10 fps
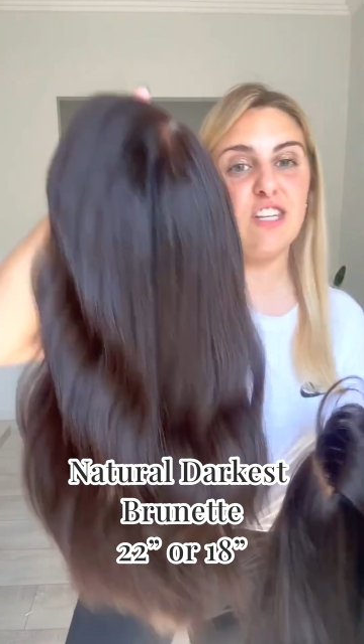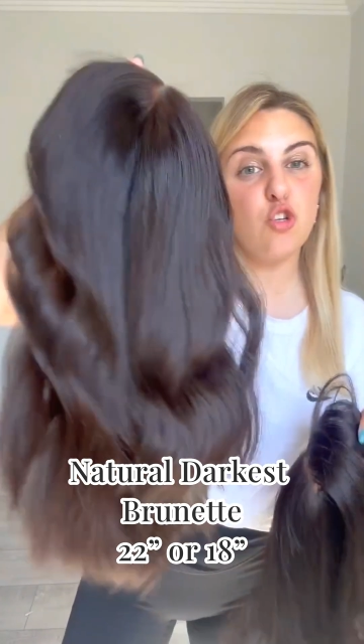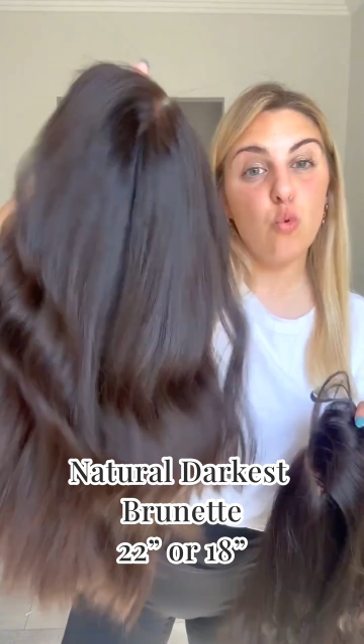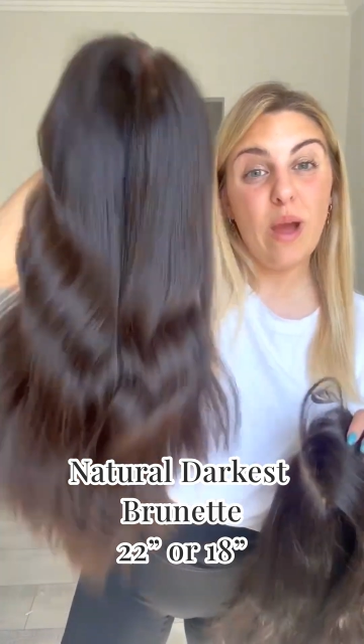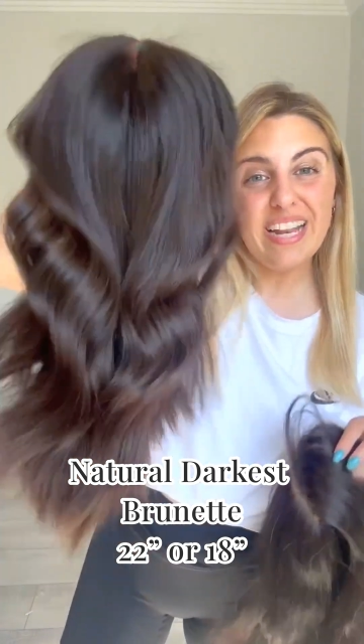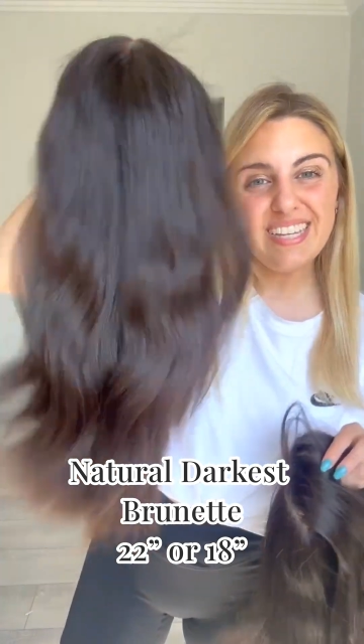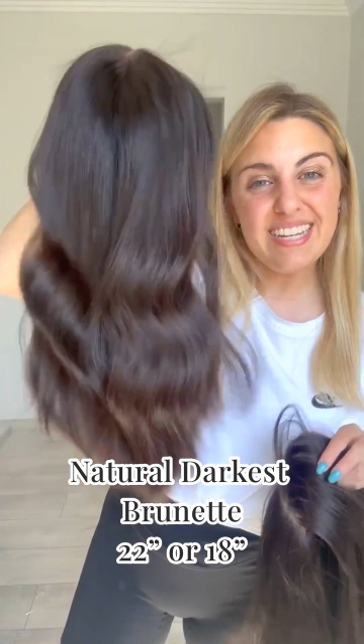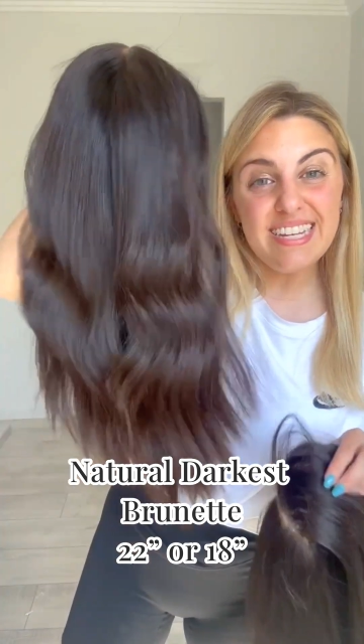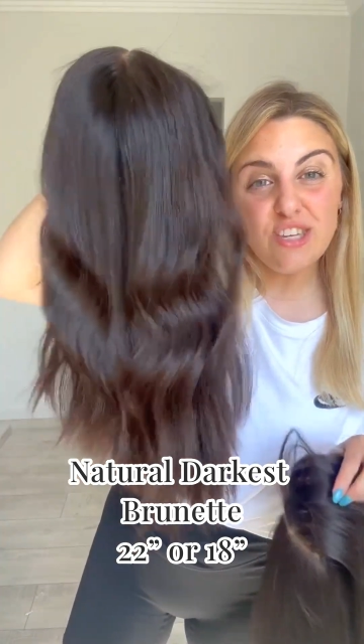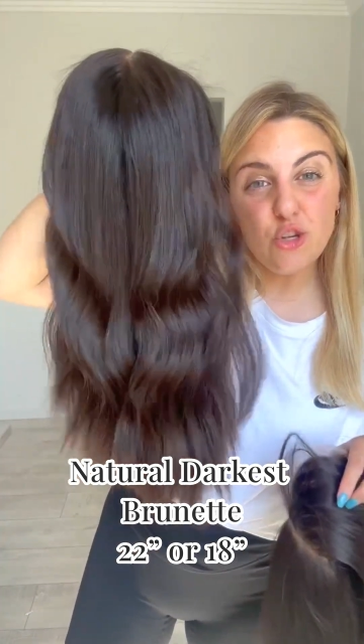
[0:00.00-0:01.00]
a
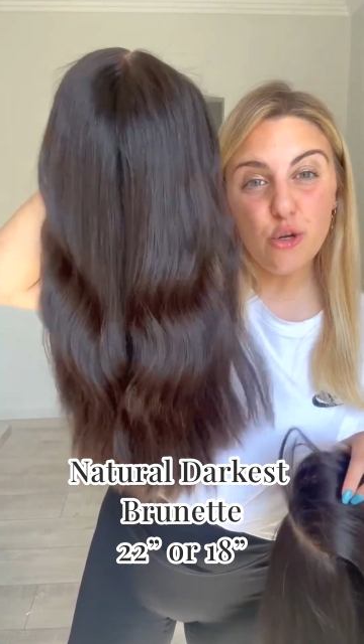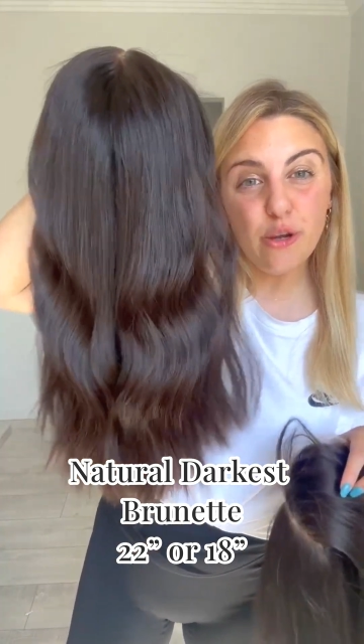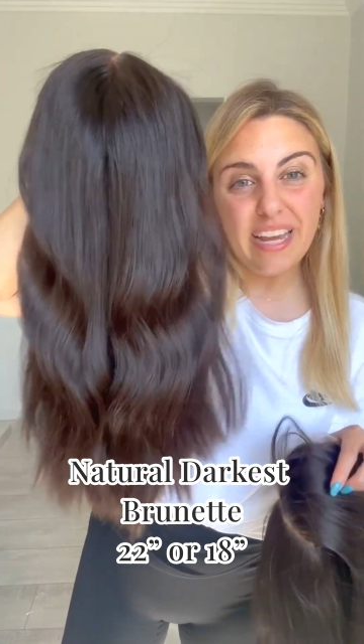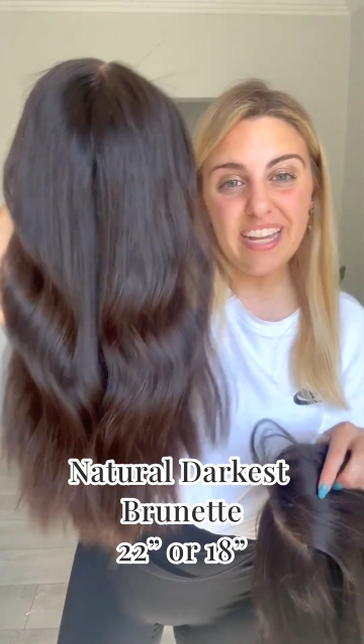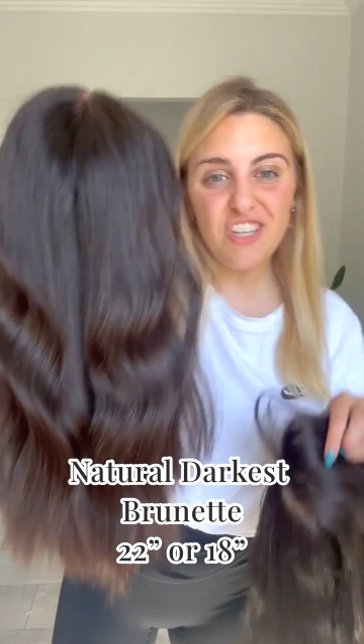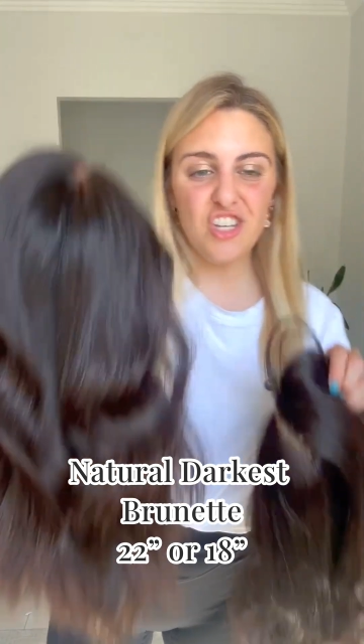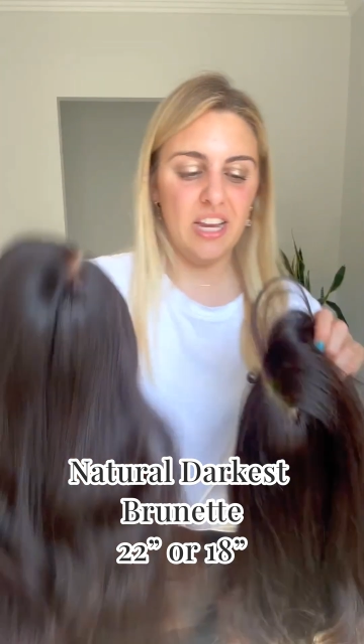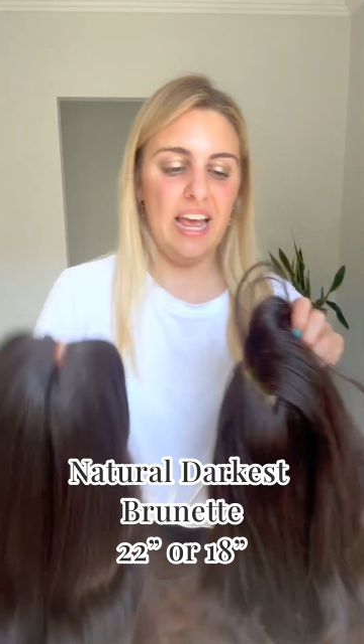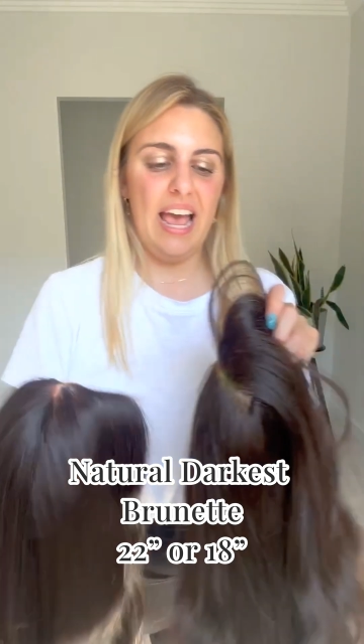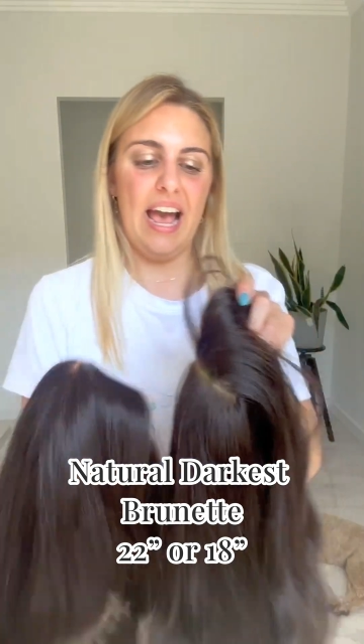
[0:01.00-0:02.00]
22 inch
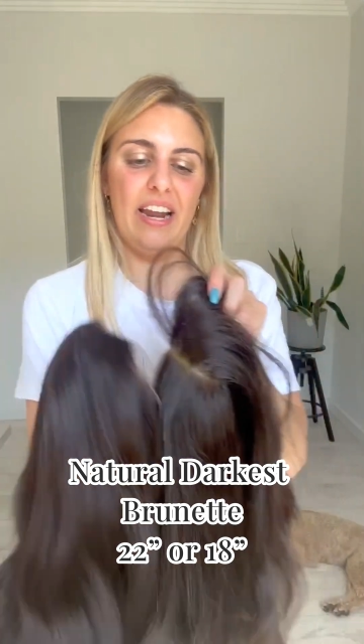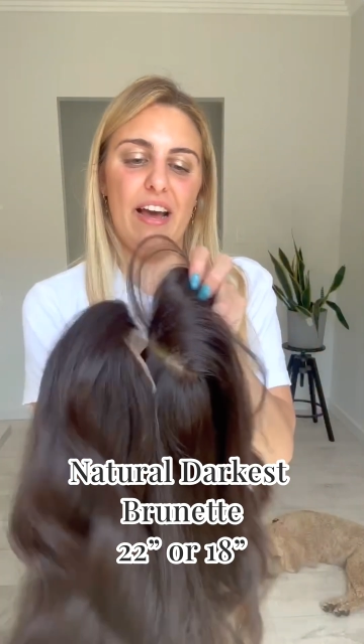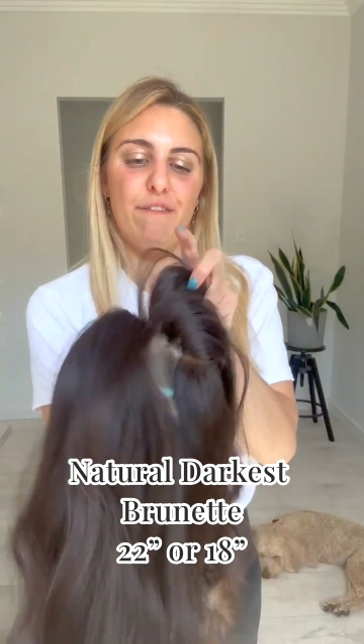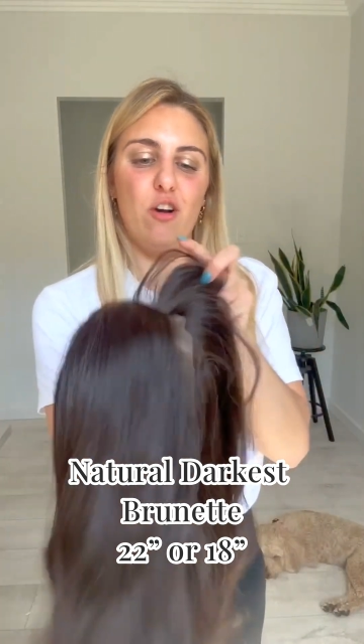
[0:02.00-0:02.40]
and I've